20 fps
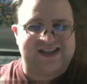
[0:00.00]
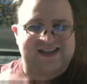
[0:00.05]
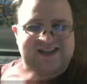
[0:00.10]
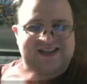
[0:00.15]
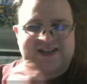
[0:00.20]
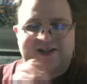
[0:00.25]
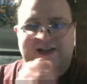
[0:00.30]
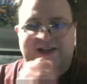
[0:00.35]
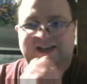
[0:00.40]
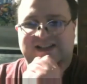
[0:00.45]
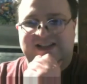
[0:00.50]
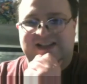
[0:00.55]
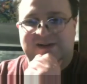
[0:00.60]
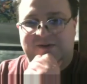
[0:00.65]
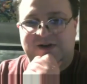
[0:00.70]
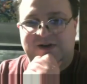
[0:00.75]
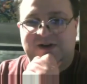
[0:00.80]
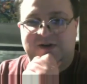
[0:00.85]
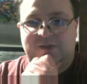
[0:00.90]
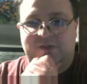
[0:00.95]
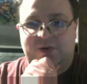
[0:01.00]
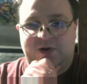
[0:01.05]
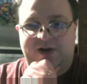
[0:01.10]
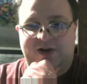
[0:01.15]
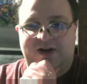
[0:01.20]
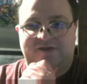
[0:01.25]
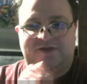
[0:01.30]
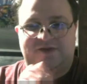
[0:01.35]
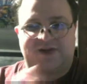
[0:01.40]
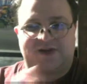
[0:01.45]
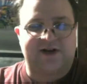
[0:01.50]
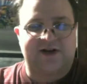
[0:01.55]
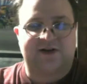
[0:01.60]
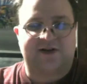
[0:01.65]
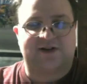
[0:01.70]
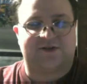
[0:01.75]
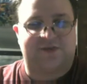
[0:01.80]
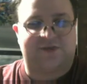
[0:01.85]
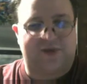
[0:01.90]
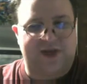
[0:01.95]
I guess they went kaput after
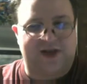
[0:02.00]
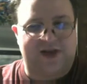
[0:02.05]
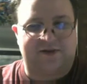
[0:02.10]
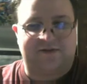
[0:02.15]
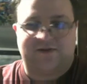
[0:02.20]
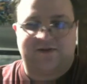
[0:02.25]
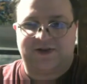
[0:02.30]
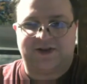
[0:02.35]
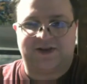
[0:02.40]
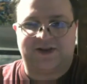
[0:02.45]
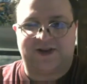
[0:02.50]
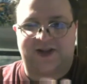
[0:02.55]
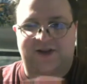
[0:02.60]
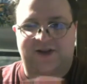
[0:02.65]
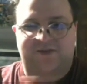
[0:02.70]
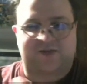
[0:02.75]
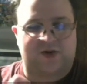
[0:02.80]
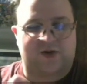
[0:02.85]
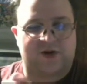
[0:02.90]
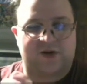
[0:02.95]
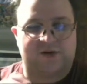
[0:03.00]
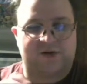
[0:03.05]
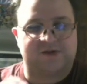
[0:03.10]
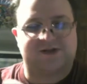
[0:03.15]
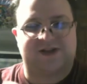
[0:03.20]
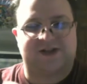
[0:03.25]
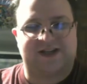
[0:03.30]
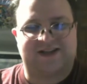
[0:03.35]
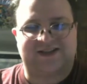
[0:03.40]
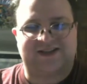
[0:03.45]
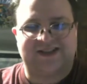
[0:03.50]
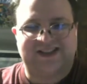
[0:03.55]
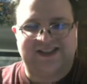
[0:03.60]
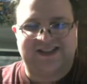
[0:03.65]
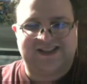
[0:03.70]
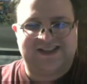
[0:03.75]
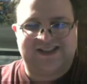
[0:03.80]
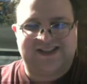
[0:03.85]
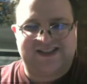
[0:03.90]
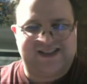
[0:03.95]
years of playing in the pros. Like,
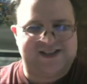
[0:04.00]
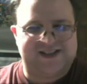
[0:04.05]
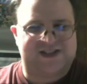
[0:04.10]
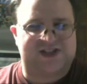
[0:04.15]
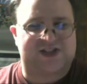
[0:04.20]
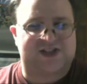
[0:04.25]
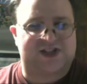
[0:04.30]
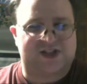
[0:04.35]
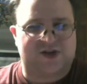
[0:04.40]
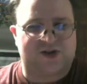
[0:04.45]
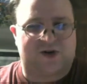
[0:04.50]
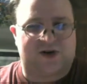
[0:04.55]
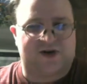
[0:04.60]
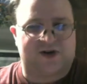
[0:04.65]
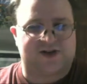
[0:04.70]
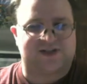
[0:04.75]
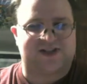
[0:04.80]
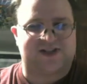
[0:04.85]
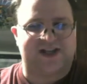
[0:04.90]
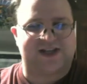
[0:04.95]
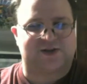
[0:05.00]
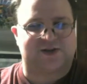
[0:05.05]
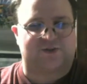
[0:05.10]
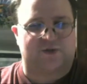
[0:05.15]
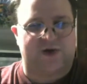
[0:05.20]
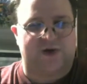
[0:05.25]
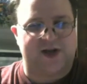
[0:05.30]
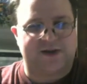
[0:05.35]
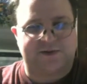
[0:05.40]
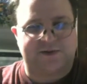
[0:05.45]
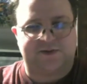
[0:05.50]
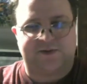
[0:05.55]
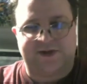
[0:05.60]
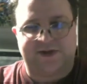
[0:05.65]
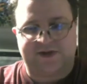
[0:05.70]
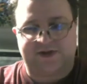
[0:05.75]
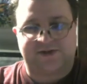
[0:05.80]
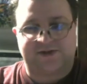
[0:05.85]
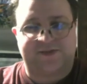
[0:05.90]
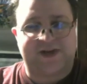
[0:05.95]
he's just so hard on his legs running
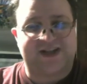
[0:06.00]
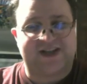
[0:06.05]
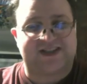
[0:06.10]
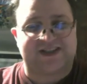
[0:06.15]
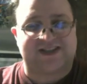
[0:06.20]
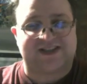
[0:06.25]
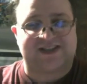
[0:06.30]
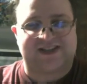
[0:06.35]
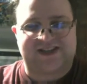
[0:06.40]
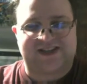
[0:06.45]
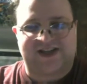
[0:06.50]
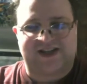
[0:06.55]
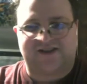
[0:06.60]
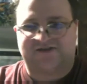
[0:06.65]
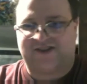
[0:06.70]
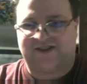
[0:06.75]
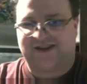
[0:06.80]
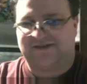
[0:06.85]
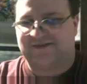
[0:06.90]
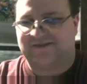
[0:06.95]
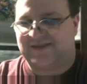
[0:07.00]
between those bases and stuff that